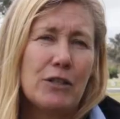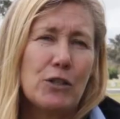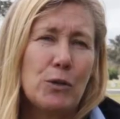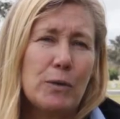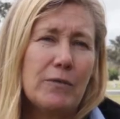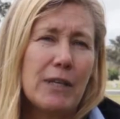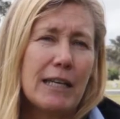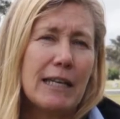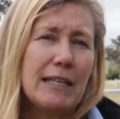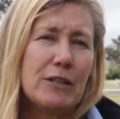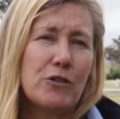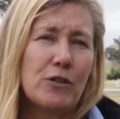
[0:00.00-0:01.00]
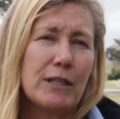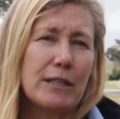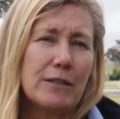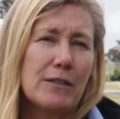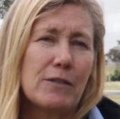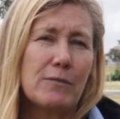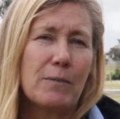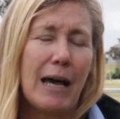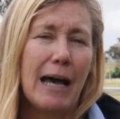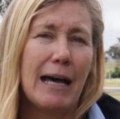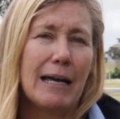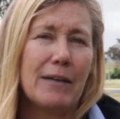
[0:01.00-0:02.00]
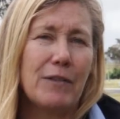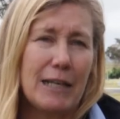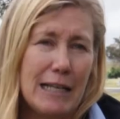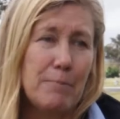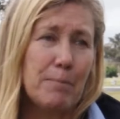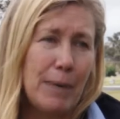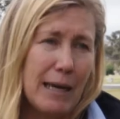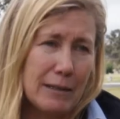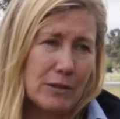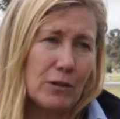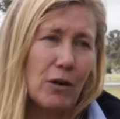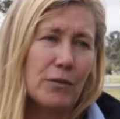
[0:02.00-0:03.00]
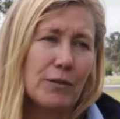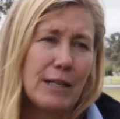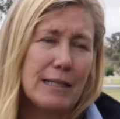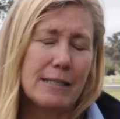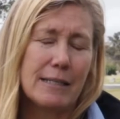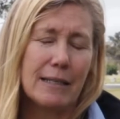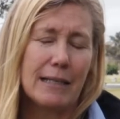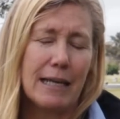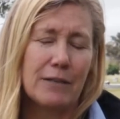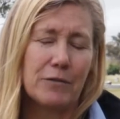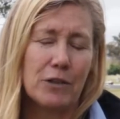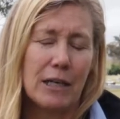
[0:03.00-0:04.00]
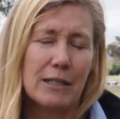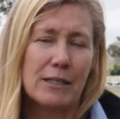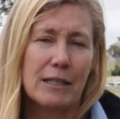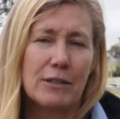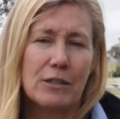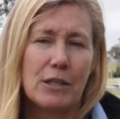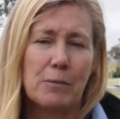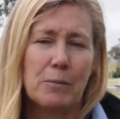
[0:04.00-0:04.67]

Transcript: two of the key triggers uh, that impact on these native grasslands and the